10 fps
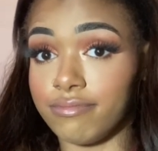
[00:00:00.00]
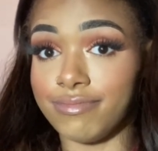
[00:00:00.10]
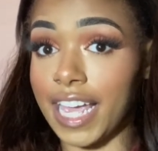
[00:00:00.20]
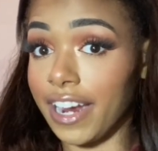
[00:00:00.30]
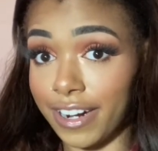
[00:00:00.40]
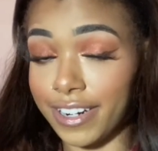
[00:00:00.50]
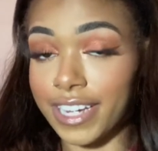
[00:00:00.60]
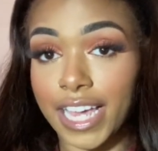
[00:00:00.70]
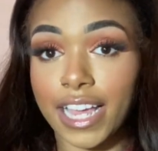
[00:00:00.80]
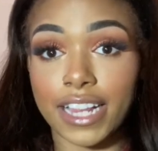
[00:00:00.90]
there
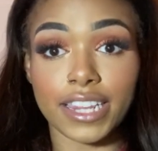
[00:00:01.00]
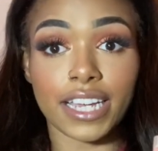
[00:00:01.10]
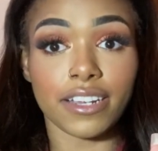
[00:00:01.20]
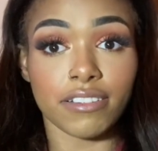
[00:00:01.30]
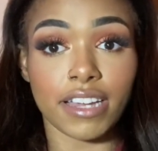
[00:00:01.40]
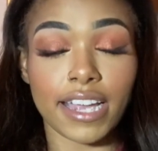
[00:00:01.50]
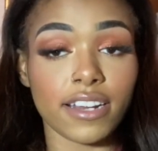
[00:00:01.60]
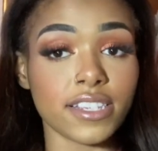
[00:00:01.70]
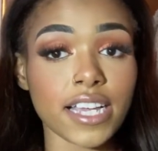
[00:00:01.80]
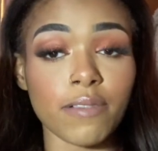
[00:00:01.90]
than
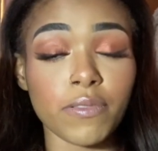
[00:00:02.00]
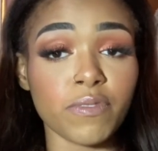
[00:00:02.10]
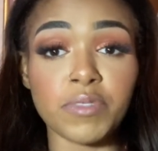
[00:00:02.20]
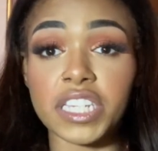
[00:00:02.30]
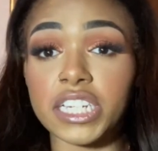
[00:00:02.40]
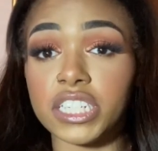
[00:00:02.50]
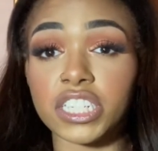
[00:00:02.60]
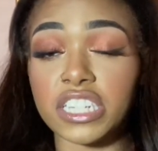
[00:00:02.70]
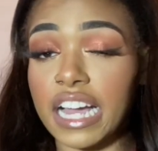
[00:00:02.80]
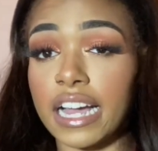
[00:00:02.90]
any type of
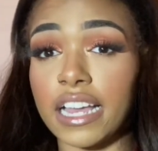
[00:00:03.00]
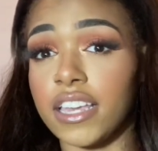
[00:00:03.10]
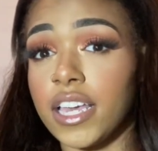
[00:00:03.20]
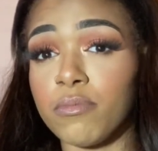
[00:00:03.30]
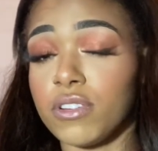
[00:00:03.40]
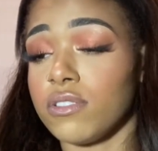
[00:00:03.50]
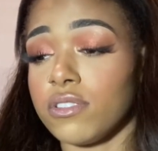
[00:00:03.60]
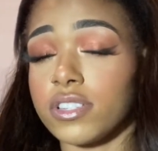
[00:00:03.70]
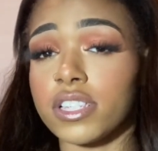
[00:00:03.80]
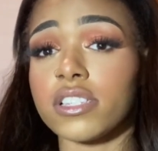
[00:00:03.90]
bleach, dye,
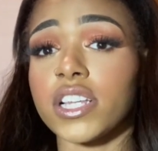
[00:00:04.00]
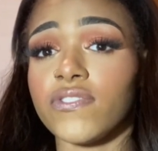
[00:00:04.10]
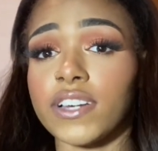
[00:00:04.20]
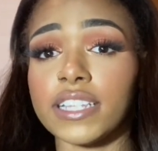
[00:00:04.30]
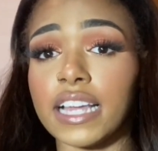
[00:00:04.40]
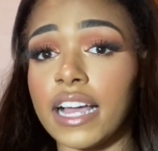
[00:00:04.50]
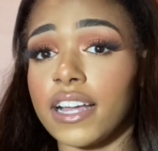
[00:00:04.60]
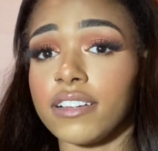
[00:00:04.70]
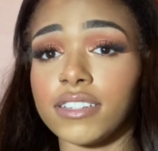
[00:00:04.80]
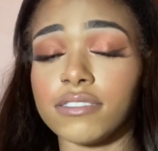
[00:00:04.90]
chemicals, and stuff like
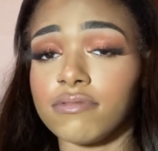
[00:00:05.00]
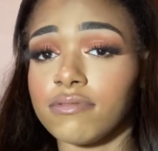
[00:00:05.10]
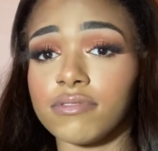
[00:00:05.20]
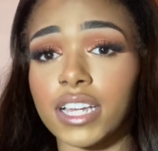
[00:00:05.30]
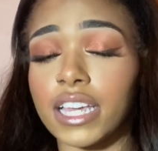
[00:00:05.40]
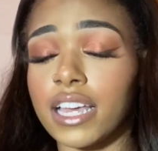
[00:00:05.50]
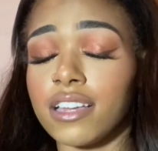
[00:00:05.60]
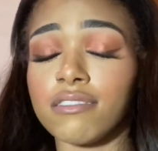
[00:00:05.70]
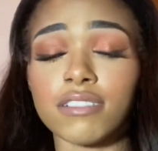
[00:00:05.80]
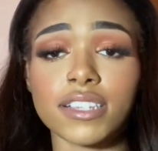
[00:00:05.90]
that. And
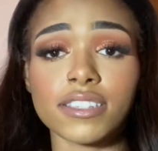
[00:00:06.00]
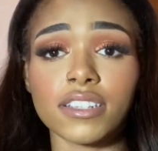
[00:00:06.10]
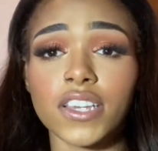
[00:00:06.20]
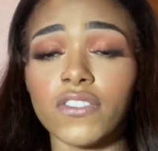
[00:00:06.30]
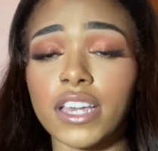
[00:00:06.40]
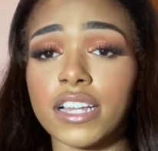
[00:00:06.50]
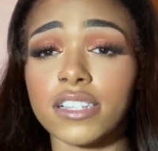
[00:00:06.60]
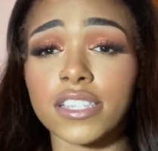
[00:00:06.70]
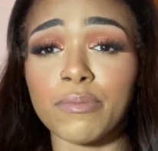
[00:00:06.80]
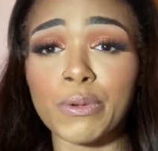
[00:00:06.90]
again, it's
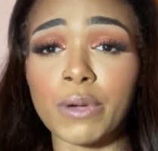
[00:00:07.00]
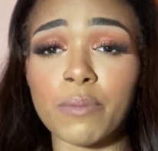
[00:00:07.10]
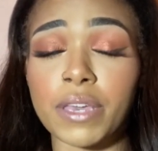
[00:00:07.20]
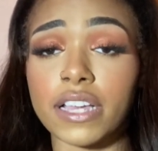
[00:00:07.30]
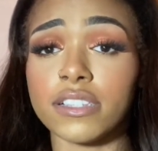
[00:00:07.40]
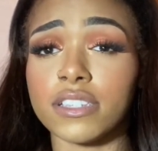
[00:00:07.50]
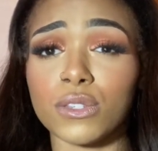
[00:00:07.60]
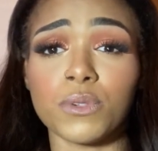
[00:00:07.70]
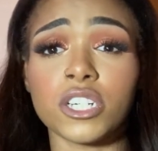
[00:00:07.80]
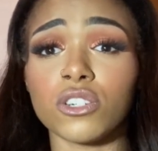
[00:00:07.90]
alleviated some of my pain to
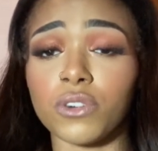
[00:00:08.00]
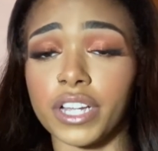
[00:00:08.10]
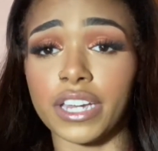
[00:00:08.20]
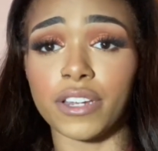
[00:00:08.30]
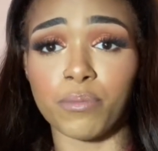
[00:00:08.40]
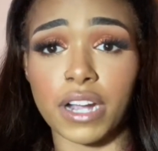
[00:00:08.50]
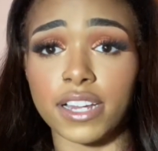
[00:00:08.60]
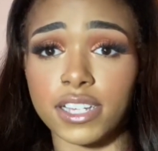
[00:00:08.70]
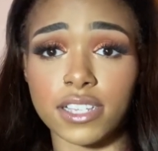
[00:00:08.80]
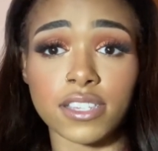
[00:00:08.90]
switch to organic
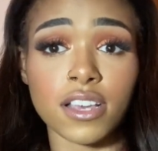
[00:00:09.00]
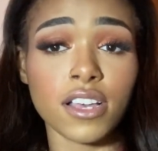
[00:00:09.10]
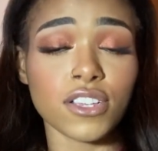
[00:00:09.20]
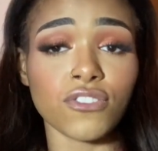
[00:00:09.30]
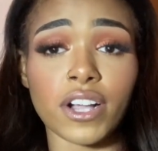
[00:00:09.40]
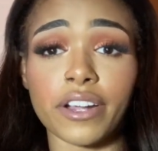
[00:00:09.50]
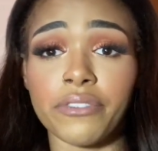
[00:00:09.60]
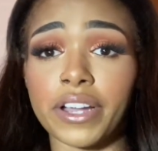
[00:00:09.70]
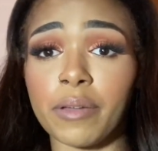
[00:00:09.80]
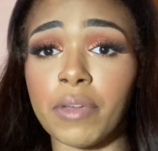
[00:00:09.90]
products. So if I can
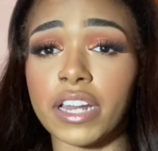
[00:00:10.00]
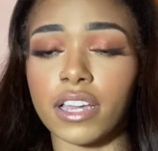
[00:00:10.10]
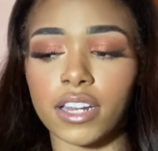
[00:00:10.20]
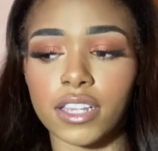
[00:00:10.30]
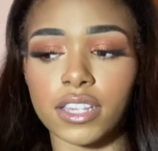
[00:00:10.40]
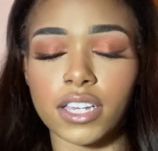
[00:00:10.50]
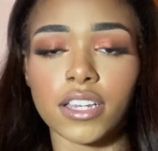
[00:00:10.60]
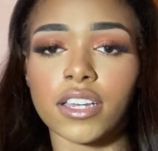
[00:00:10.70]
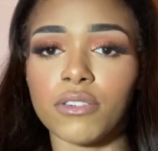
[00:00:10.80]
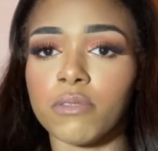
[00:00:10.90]
recommend
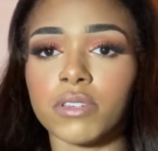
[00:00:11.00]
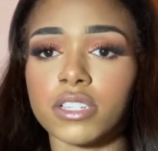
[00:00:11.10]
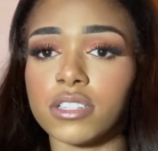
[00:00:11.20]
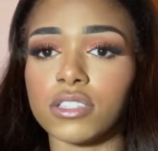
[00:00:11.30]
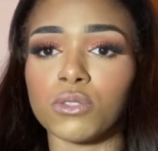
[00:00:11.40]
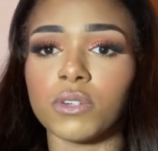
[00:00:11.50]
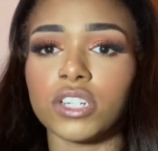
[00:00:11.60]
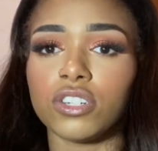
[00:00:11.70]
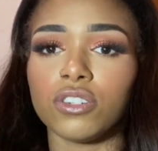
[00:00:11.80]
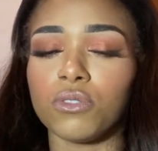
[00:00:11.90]
anything, it would be to
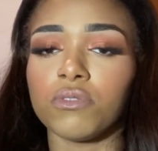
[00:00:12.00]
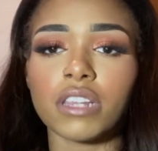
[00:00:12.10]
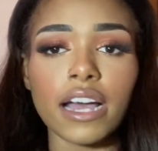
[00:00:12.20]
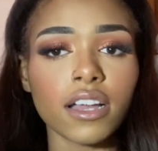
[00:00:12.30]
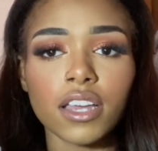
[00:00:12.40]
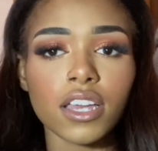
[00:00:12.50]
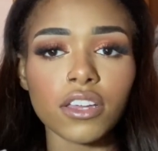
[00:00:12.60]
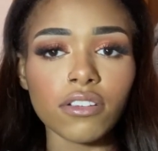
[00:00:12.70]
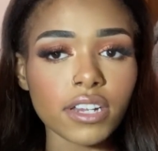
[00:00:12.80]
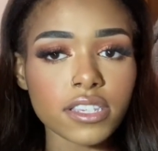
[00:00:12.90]
switch to, not, you
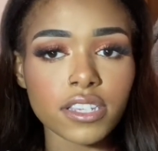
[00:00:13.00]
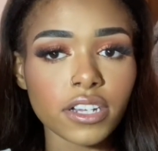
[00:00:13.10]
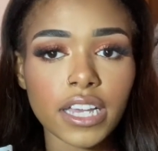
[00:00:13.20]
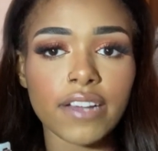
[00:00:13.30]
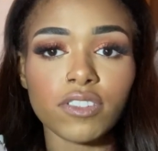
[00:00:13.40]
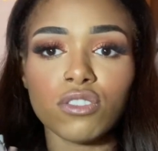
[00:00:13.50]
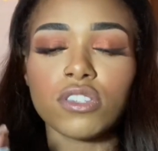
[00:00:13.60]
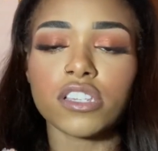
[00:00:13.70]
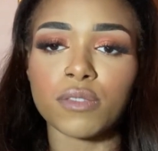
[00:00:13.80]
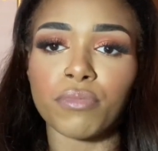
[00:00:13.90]
don't necessarily have to use
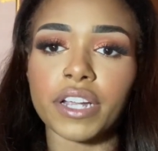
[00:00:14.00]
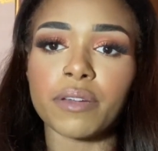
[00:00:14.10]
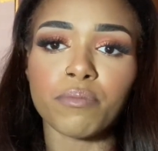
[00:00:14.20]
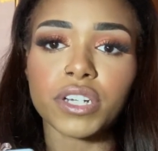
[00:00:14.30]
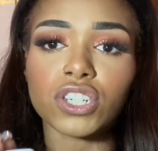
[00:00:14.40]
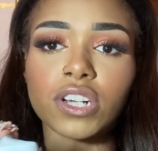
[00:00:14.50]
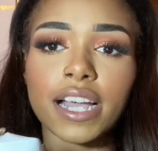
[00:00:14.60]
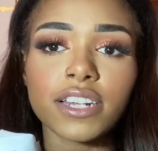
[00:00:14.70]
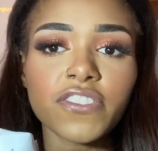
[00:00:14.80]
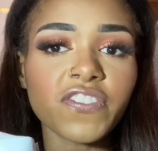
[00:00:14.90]
this brand, but
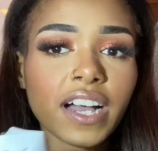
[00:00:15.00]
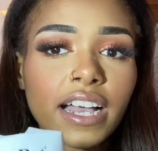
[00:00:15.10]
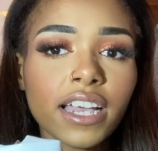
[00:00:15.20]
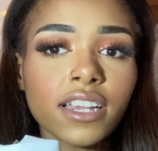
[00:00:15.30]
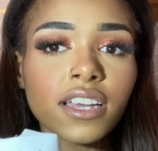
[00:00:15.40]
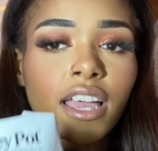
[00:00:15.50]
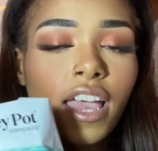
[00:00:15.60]
try to find